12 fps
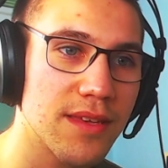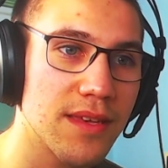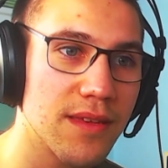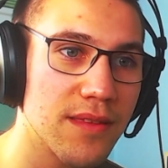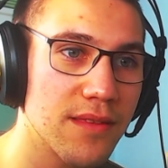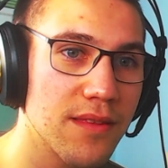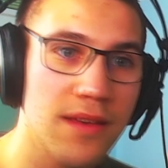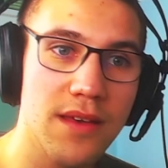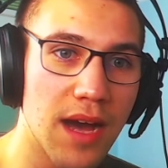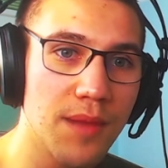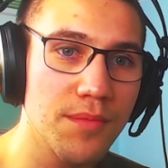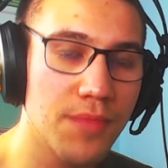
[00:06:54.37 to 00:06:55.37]
And
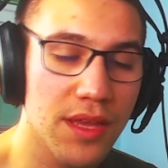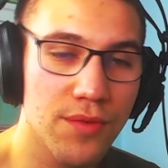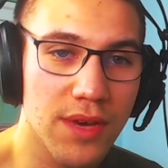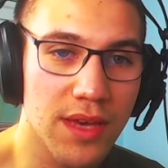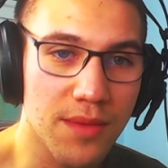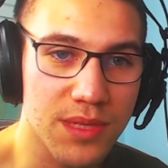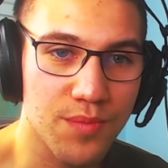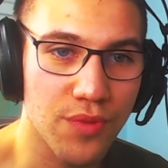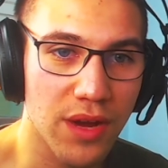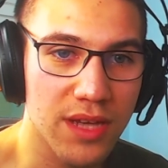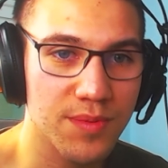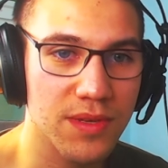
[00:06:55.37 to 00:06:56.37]
I'm
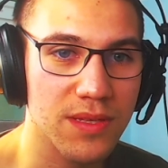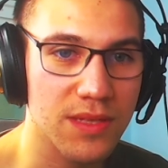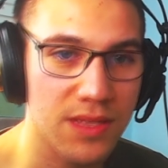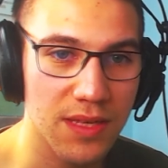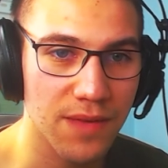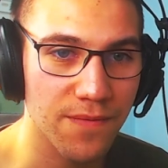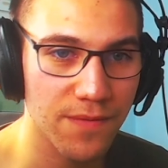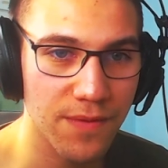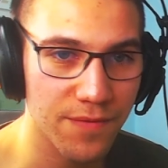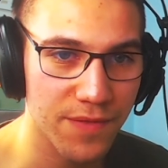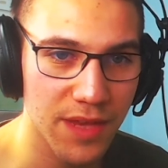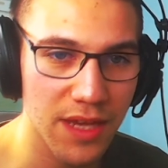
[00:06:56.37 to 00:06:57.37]
surprised, because if
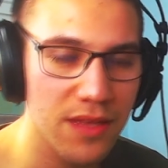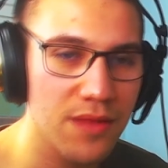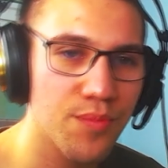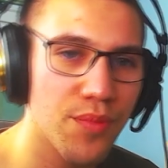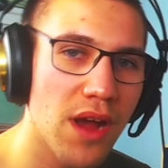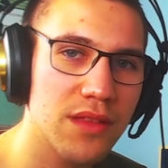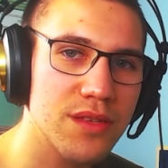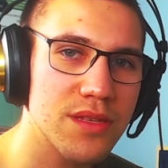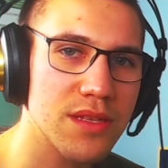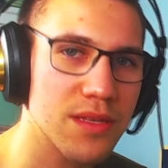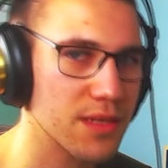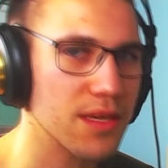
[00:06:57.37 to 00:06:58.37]
they didn't
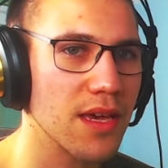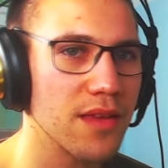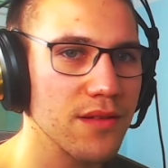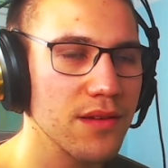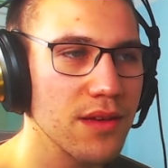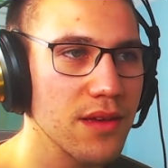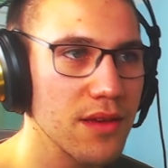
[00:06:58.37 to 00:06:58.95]
practice this together,